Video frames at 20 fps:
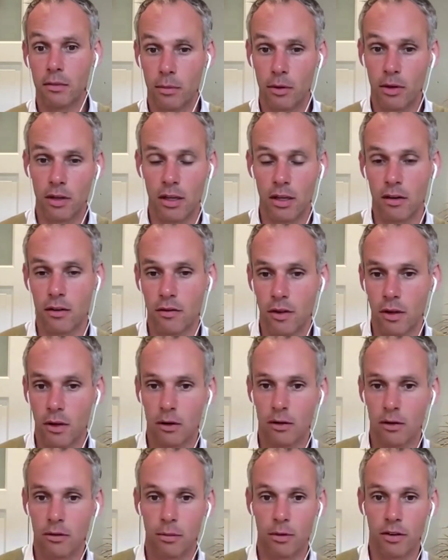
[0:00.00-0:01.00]
But here, if you
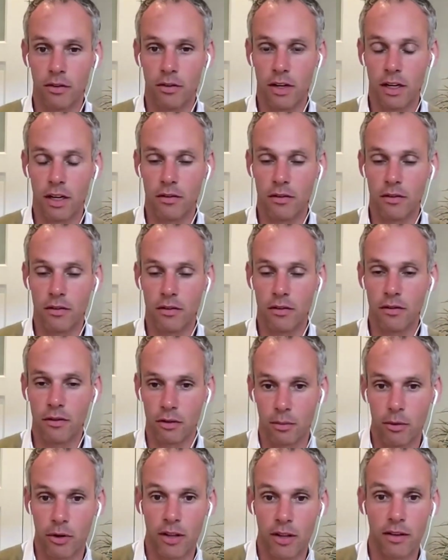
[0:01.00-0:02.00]
look specifically, for
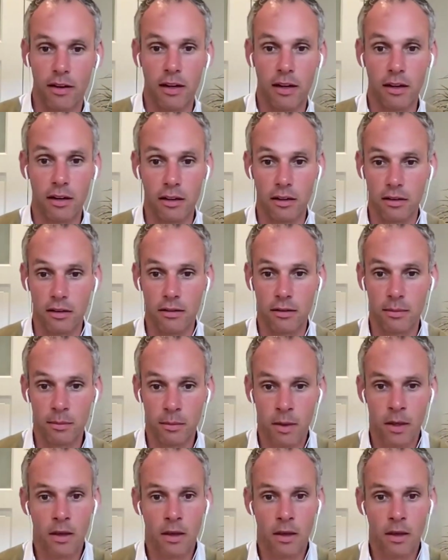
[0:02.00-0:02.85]
example, at the Netherlands,